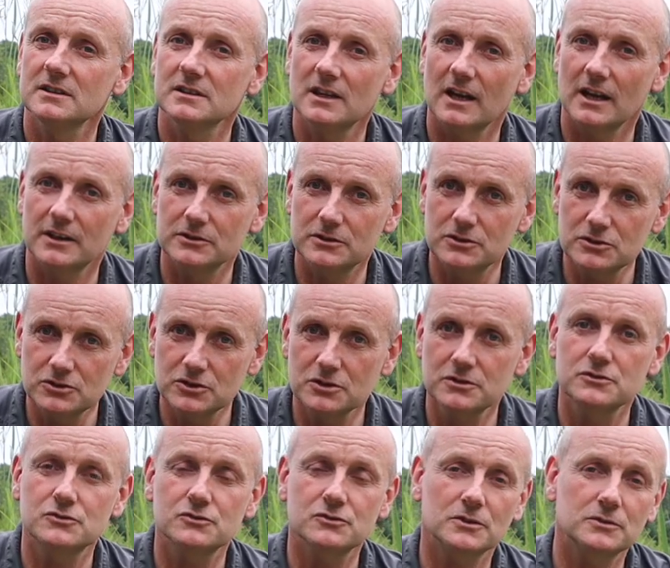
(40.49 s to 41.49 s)
and you
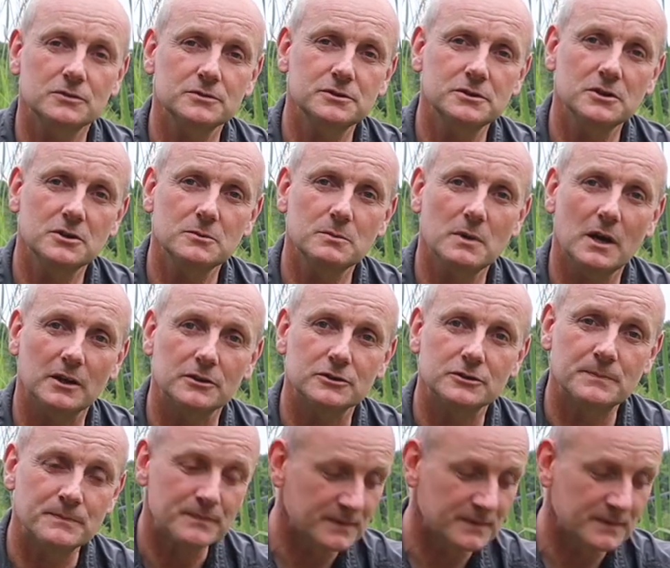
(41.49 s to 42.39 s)
shouldn't struggle too much.